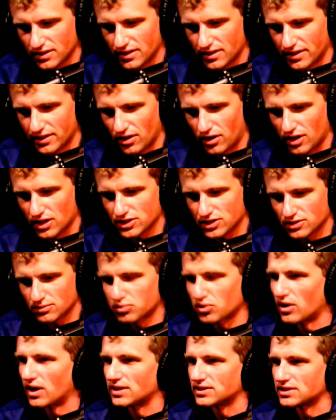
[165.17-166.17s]
an awesome
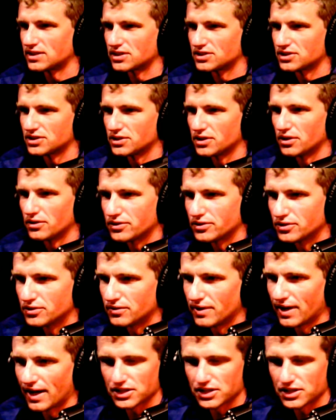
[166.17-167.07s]
process to go through,